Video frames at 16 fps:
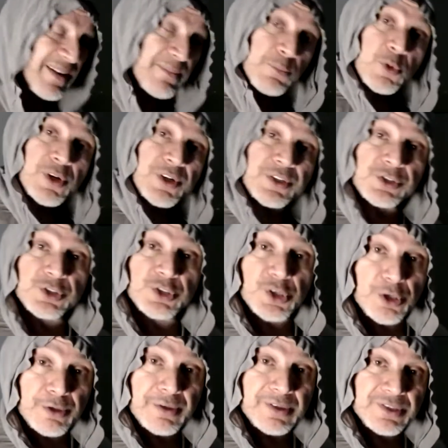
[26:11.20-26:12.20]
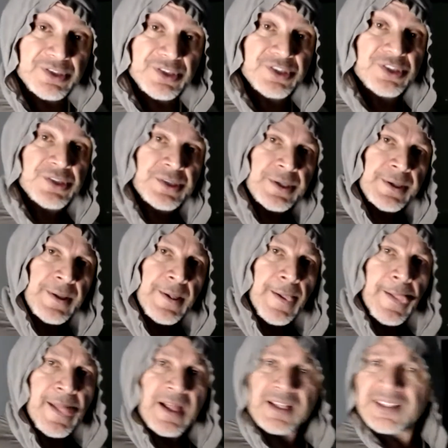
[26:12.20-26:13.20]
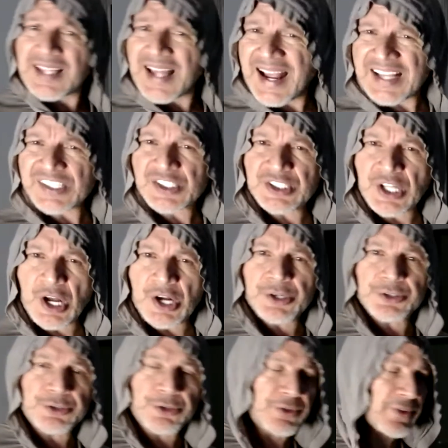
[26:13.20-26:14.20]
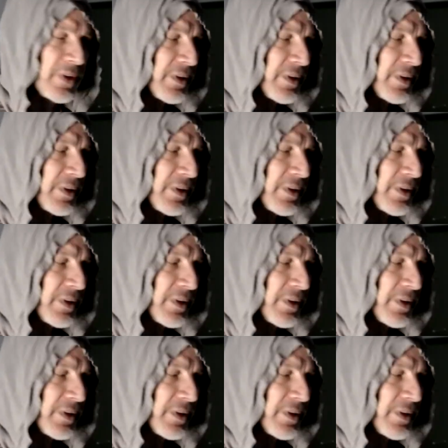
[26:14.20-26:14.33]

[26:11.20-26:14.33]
have more endurance, last longer during